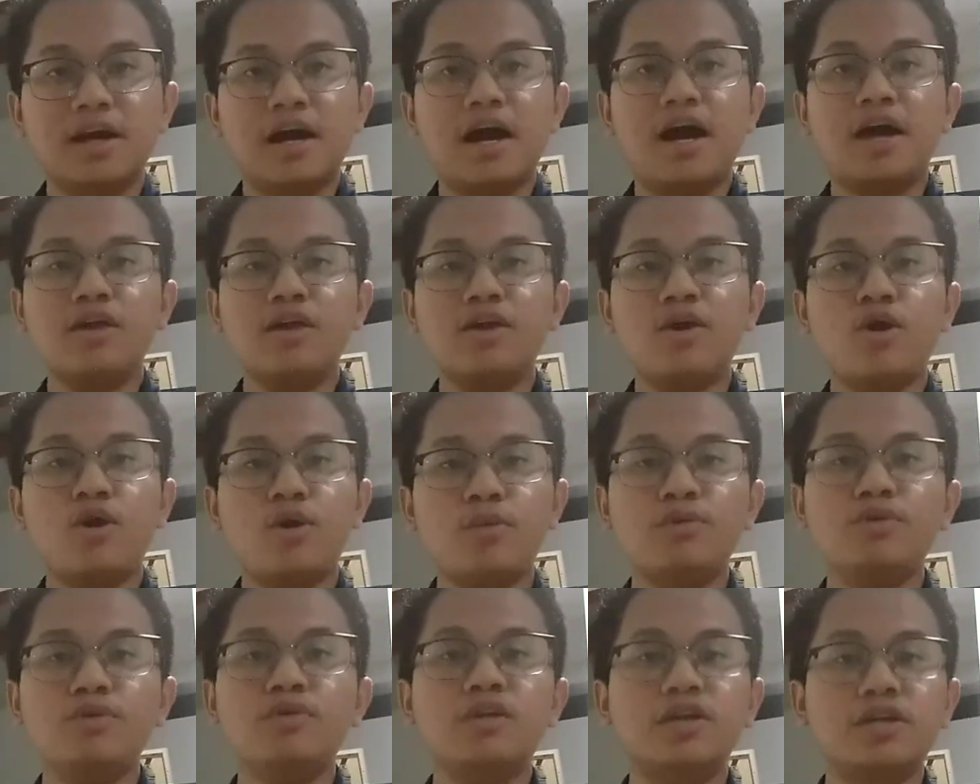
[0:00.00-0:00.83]
I
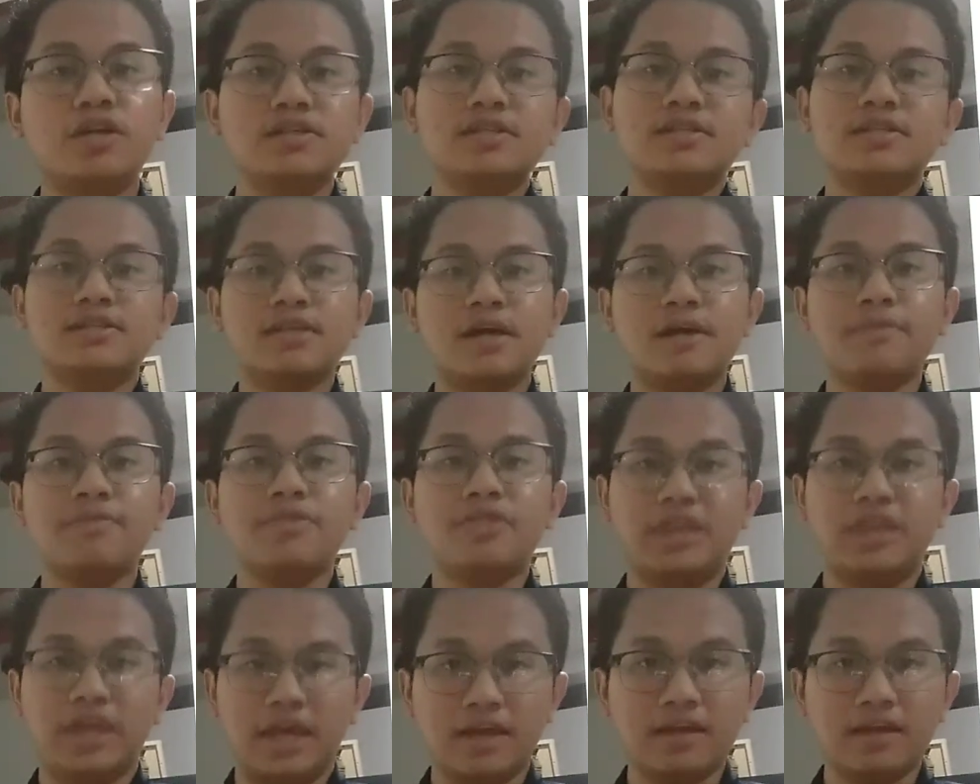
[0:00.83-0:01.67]
hope you learned
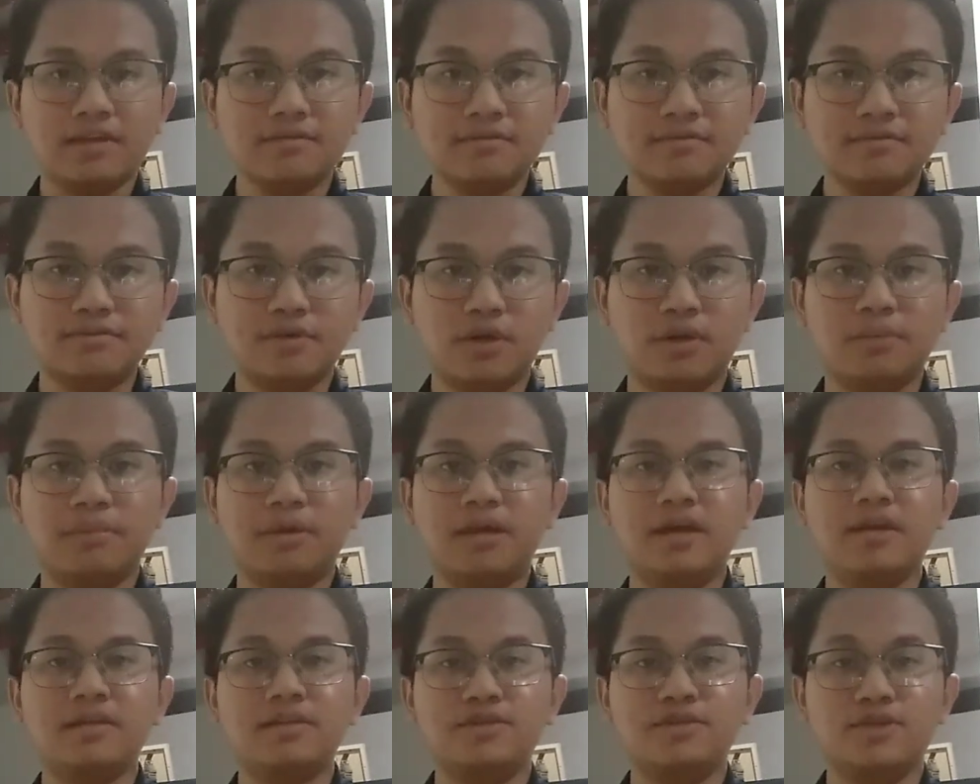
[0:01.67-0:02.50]
something from
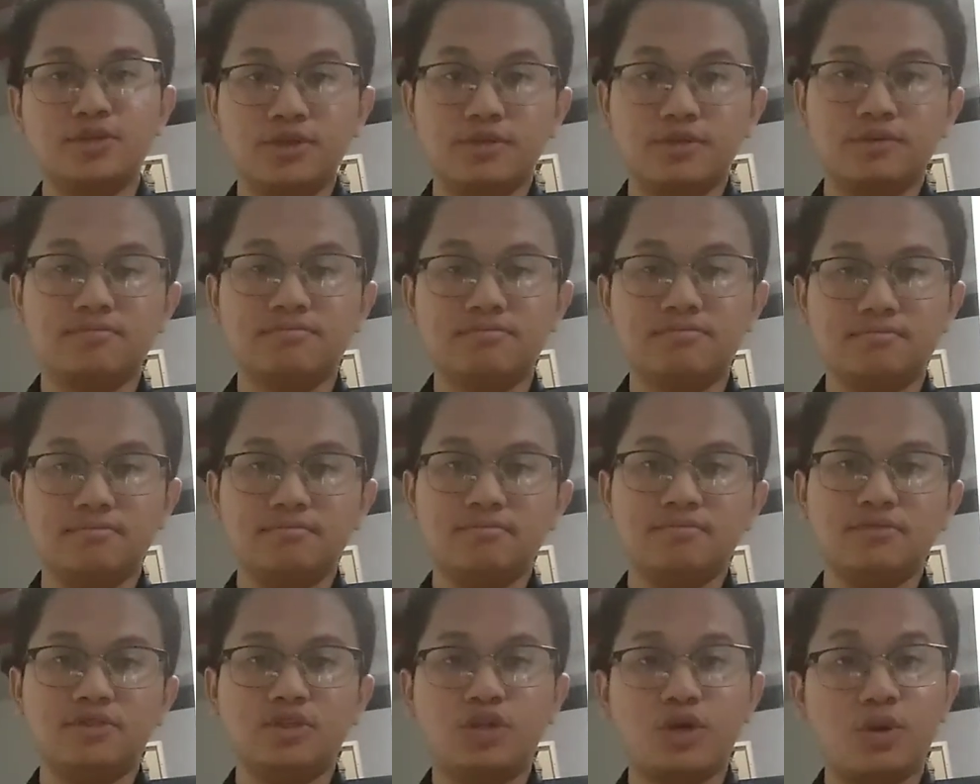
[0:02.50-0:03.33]
it.
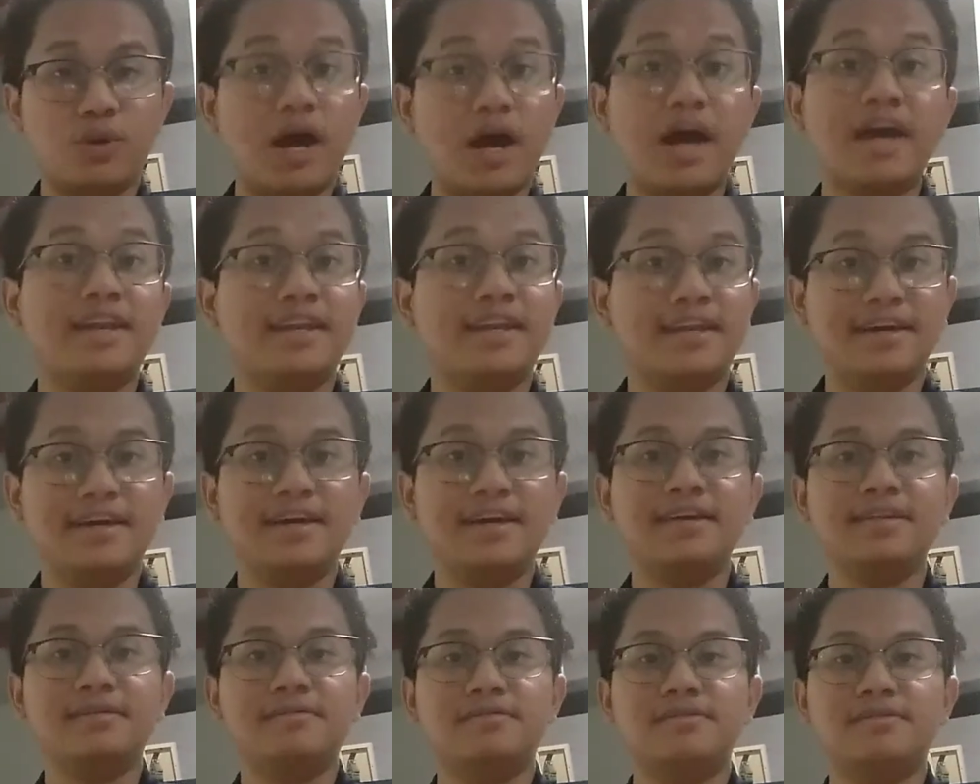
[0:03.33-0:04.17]
You know I
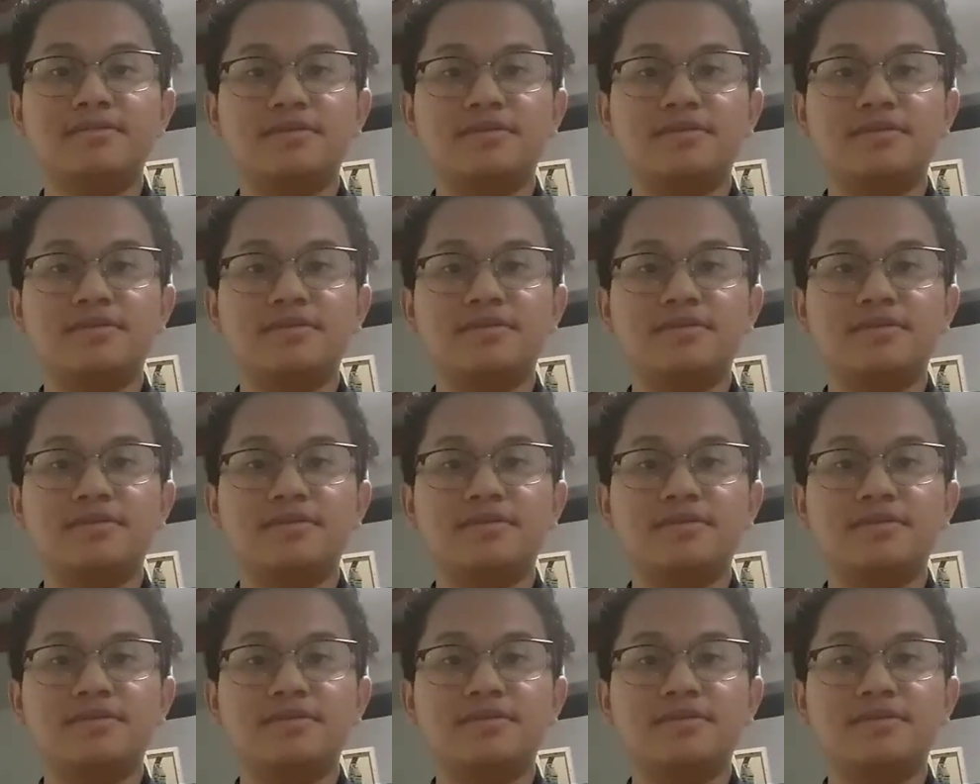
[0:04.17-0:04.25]
did.